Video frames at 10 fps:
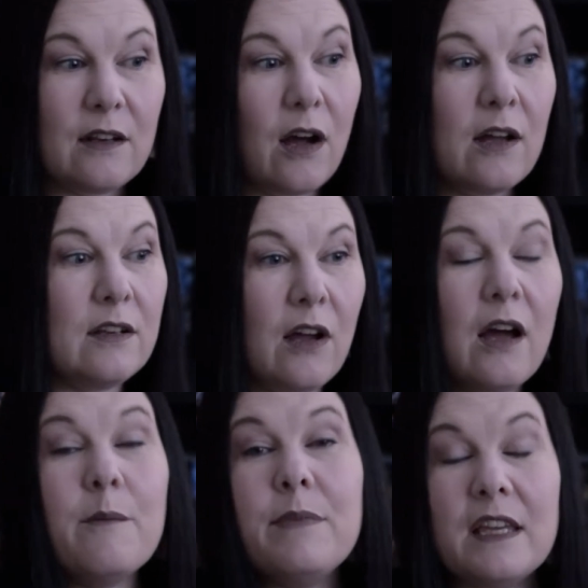It ought
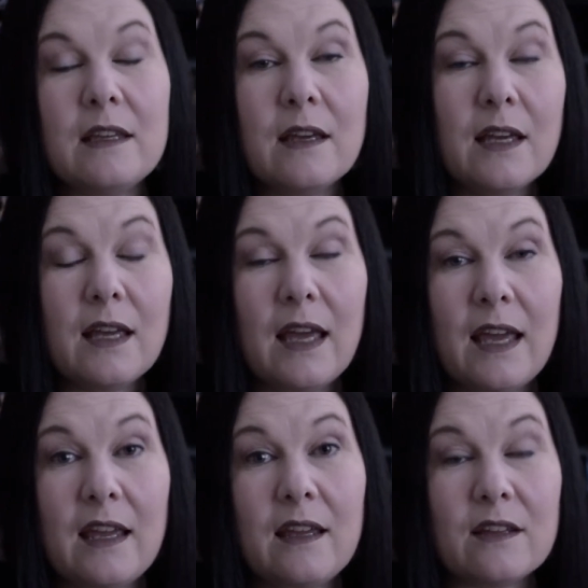not be
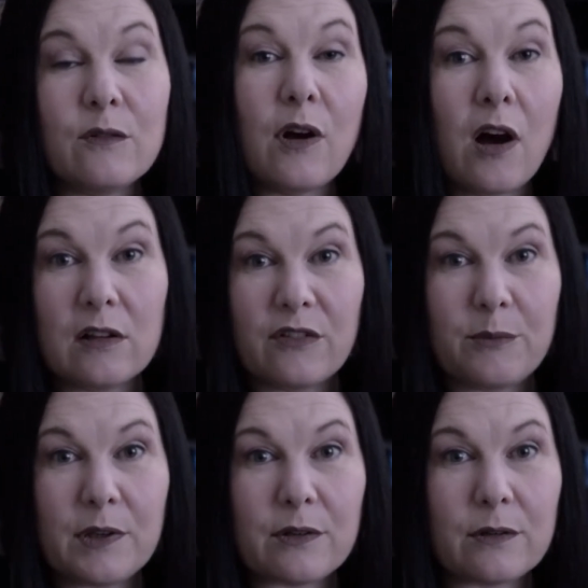a hall of
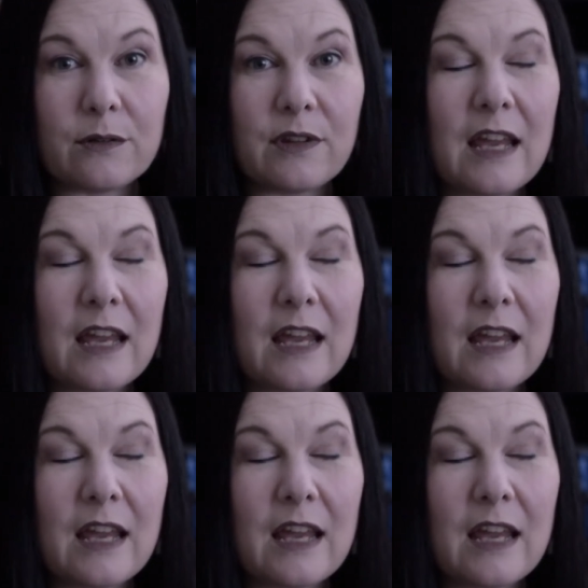mirrors.